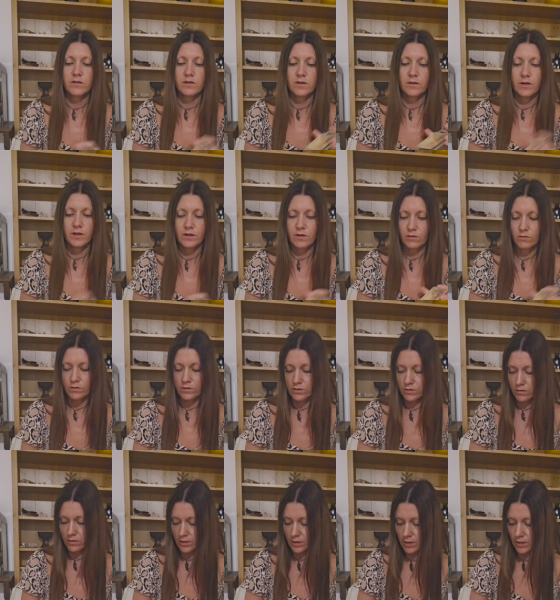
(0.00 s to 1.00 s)
So
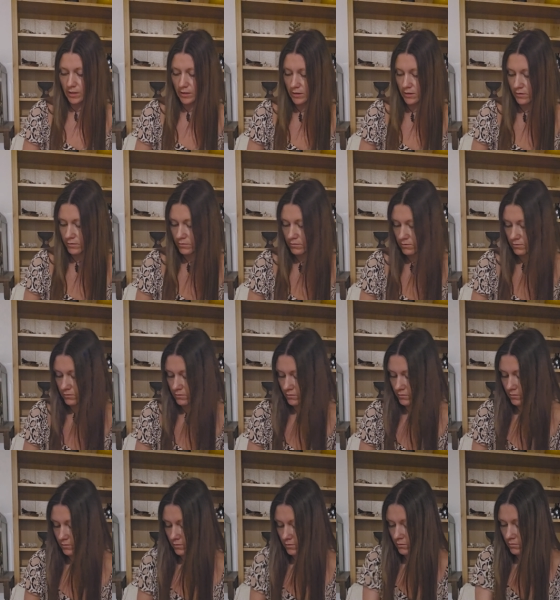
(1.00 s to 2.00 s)
on here.
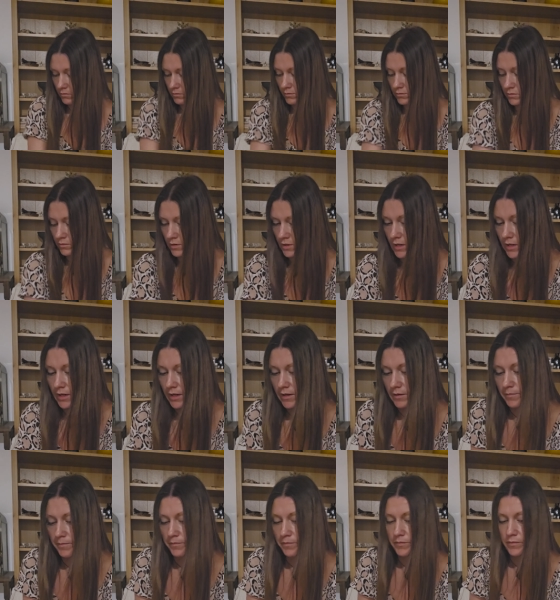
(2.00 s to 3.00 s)
Oh,
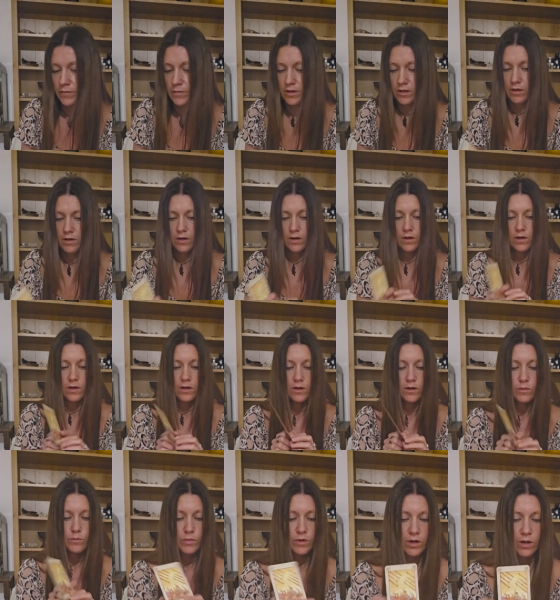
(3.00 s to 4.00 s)
okay.
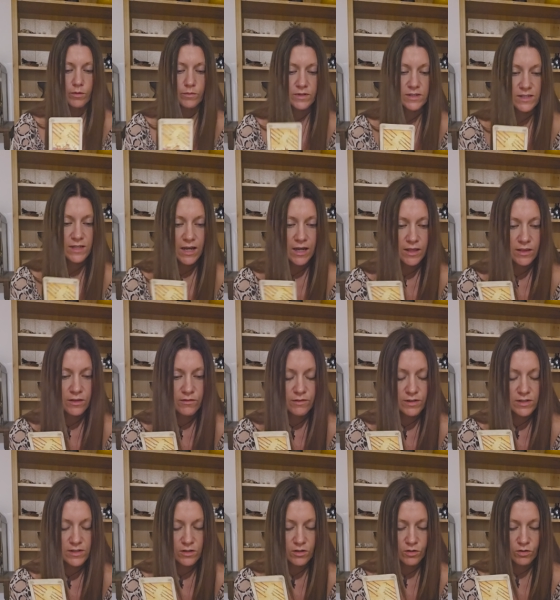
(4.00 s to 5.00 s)
But like we say, there
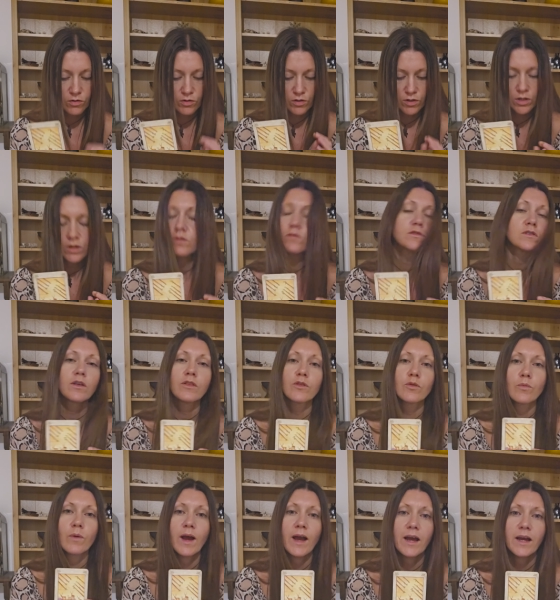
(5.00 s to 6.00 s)
is good news on
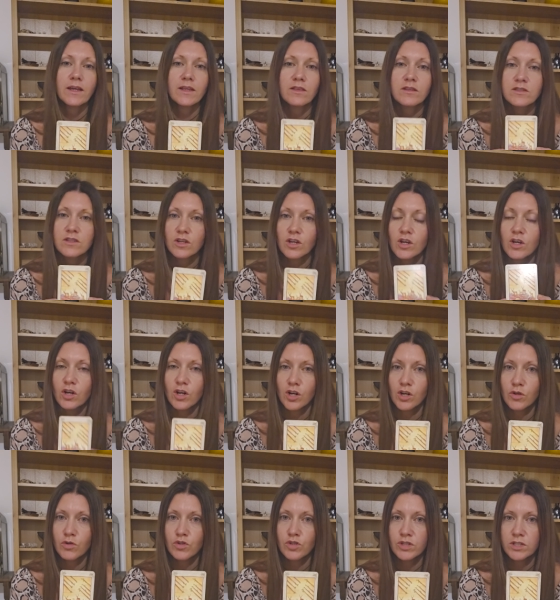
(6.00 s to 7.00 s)
the way. There's a
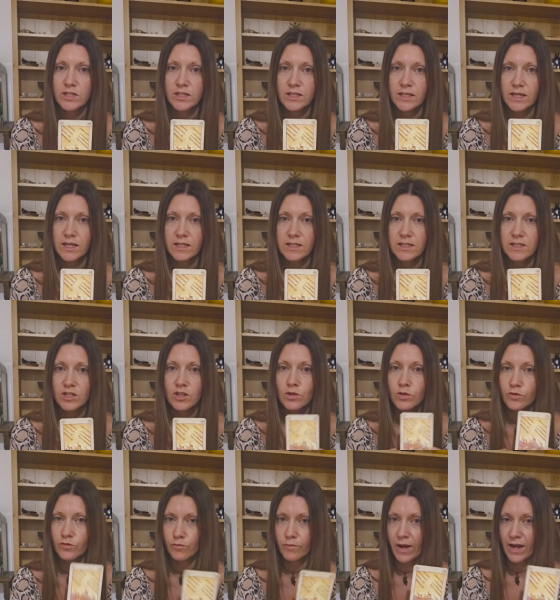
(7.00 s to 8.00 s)
conclusion to this.
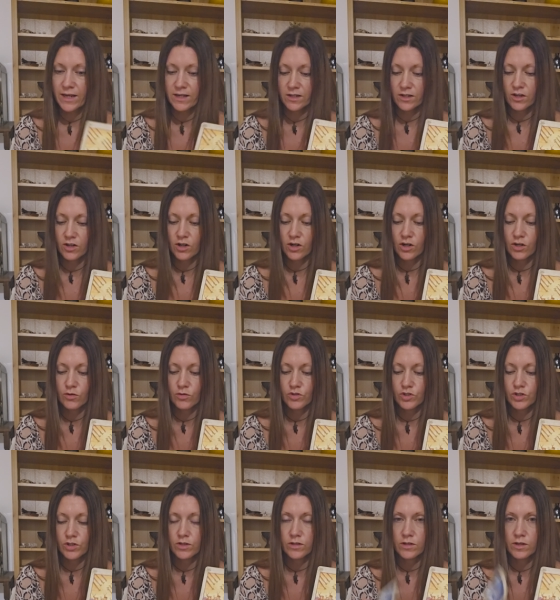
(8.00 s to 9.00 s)
You've made a
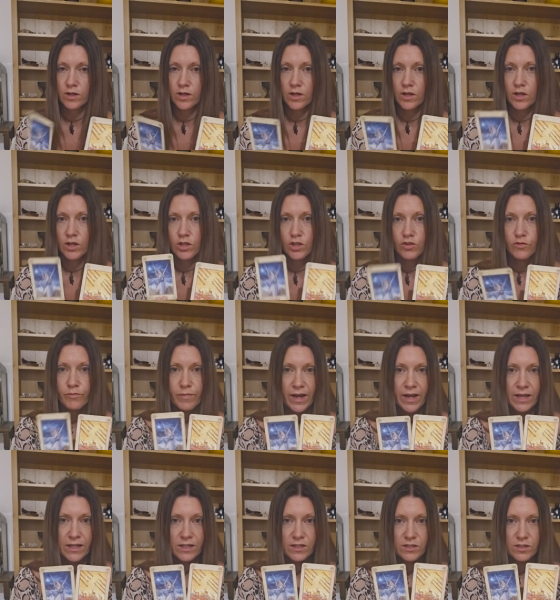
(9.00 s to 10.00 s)
conclusion. You've
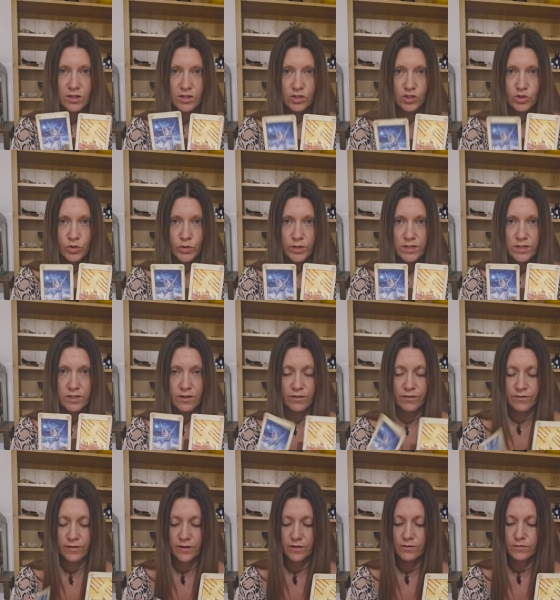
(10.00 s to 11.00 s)
made a choice, I
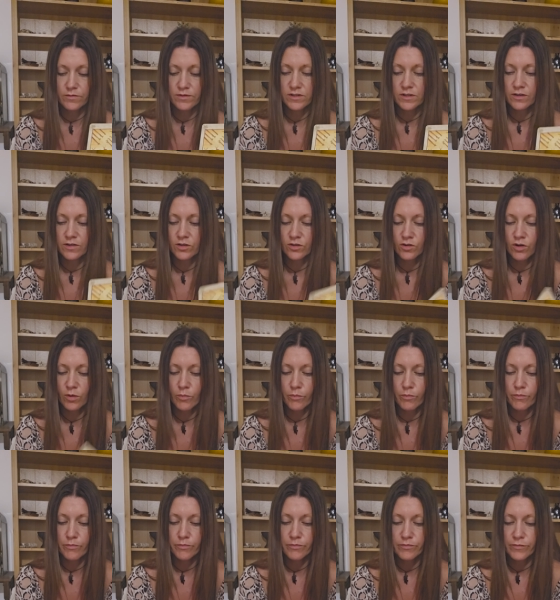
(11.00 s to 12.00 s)
feel. It's like you're not,
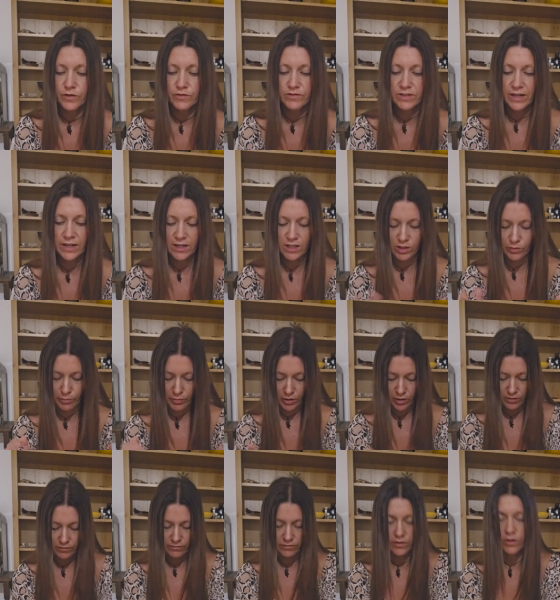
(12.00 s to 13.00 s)
you've taken the
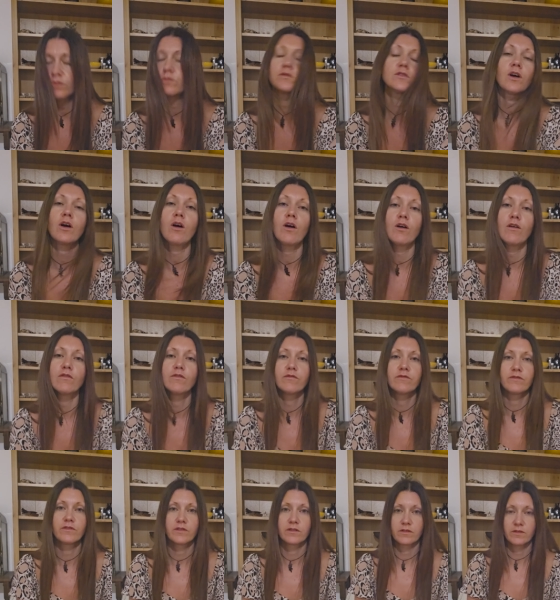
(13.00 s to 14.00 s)
blindfold
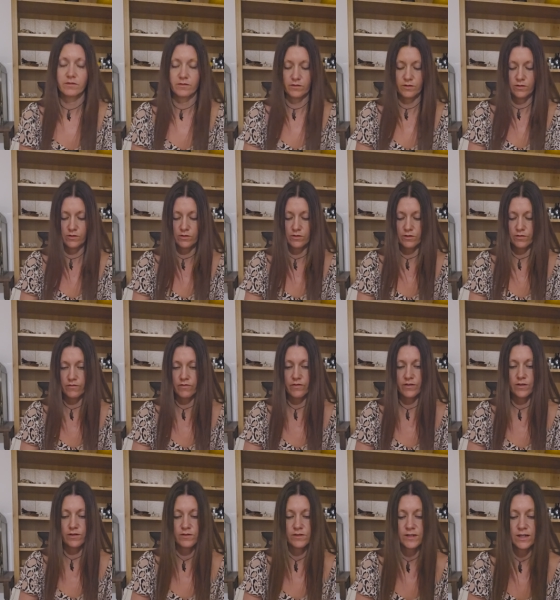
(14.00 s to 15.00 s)
off. You're not
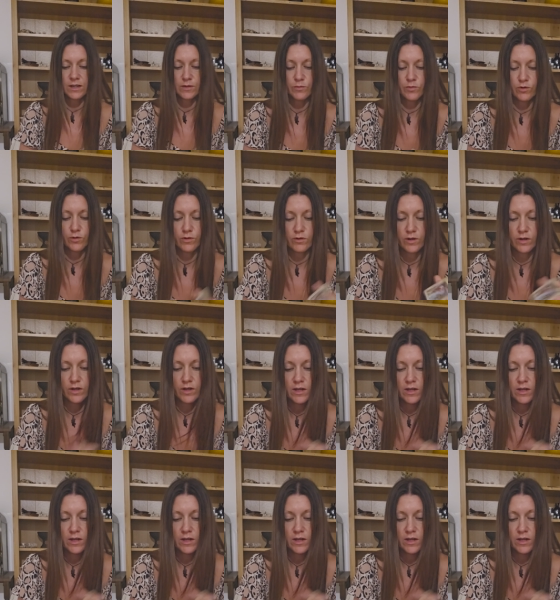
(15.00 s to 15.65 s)
confused anymore.